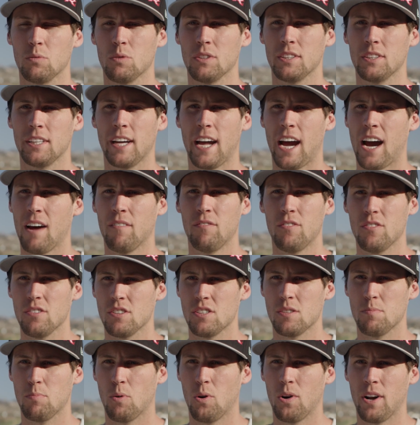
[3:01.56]
what they have for the
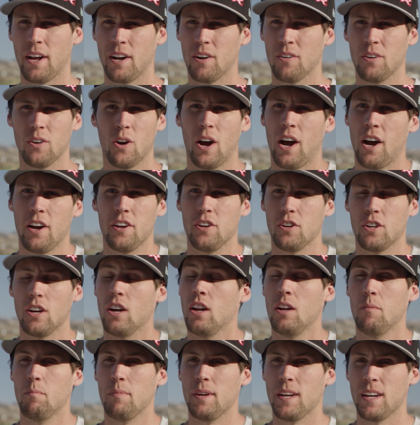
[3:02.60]
sport, I don't know how you
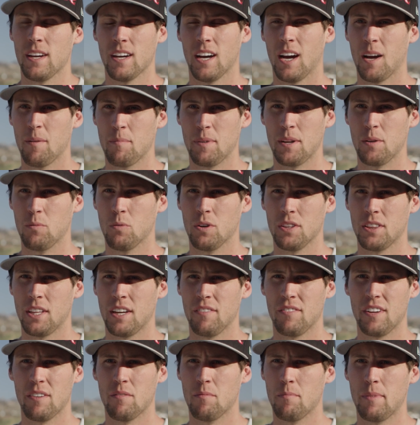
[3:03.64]
couldn't be. I mean, what
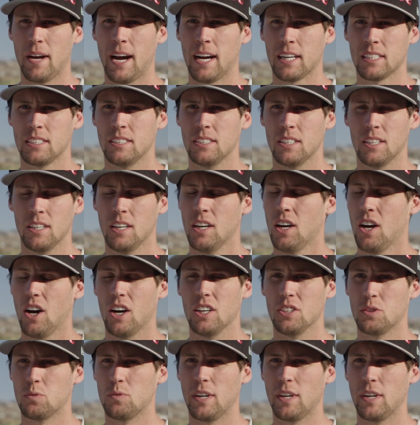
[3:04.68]
they've given back to us